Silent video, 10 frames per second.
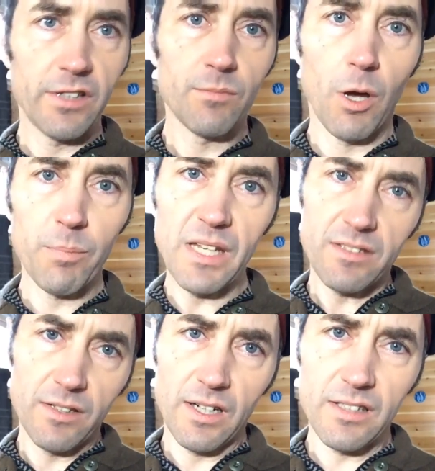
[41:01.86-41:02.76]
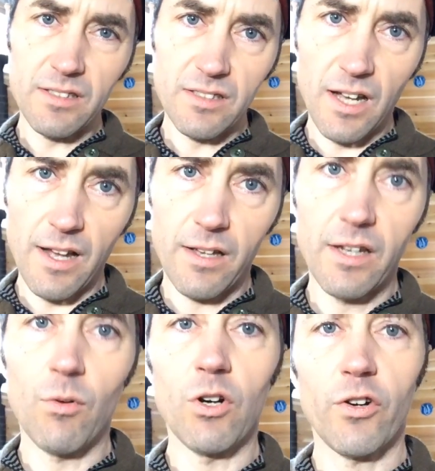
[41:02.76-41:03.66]
small piece, and then it
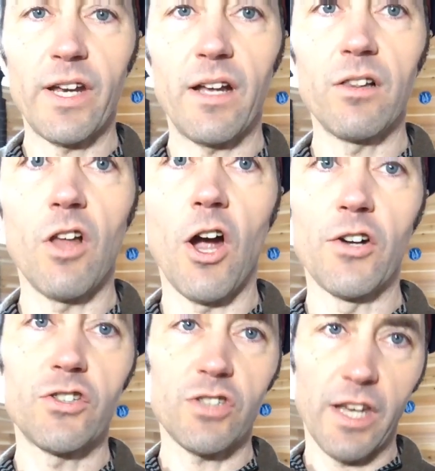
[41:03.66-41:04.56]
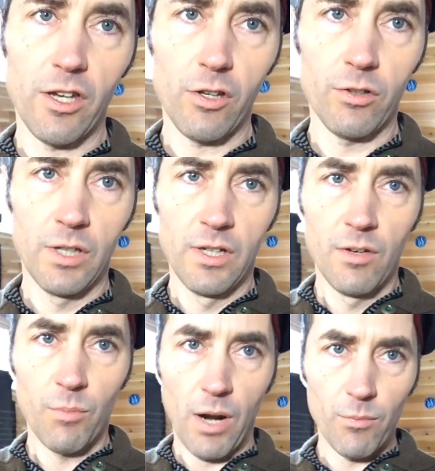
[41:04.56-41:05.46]
won't create a large-scale
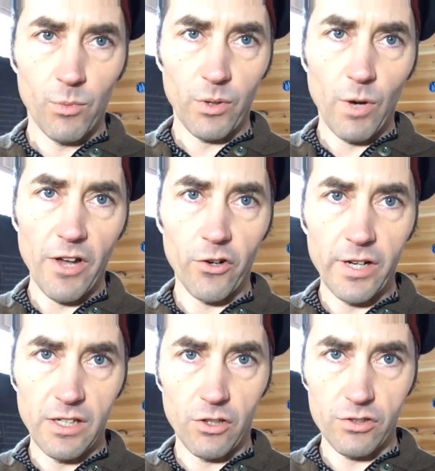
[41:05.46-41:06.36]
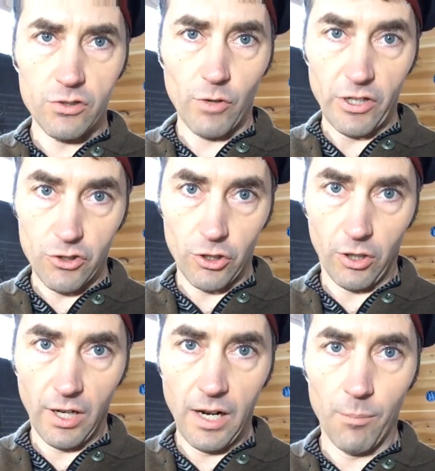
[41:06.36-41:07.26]
problem with water in your structure.
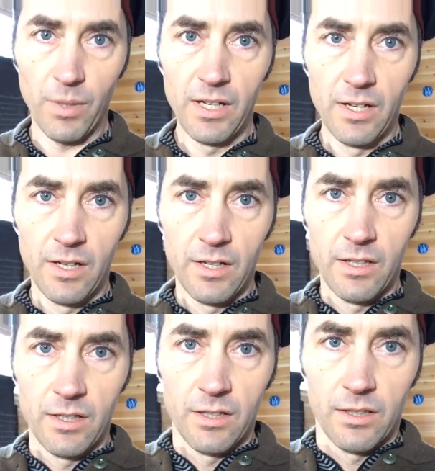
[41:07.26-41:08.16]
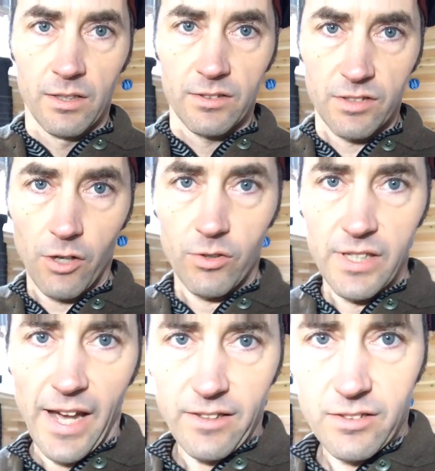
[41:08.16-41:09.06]
So
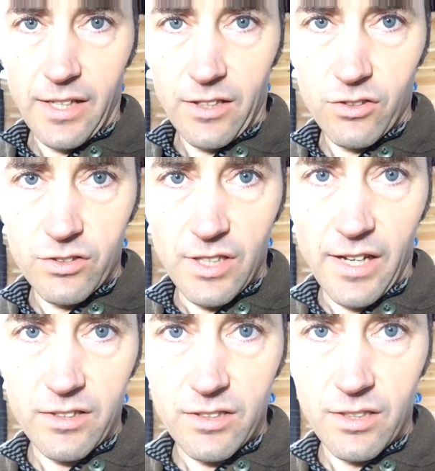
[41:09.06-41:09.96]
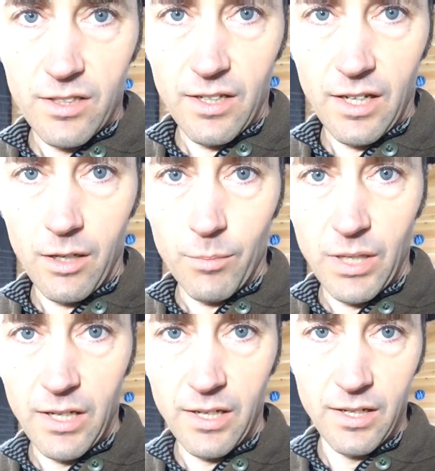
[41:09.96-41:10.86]
yes, the answer is yes.
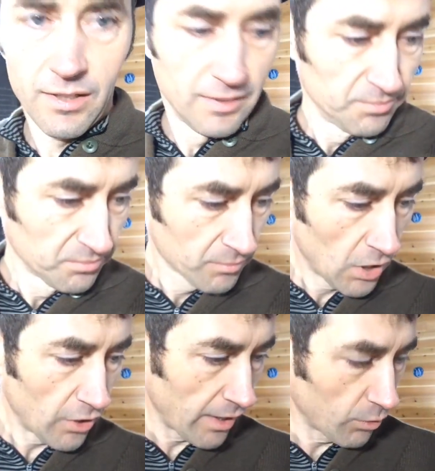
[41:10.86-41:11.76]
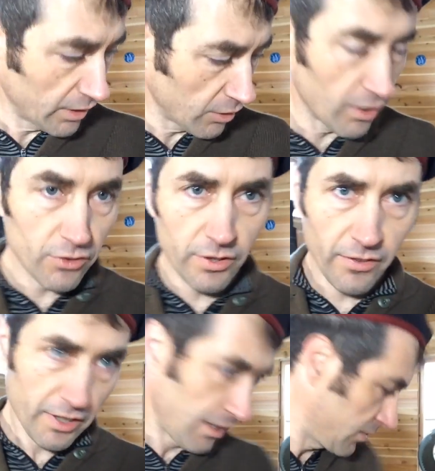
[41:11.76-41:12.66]
Okay, we're going to go on to another kind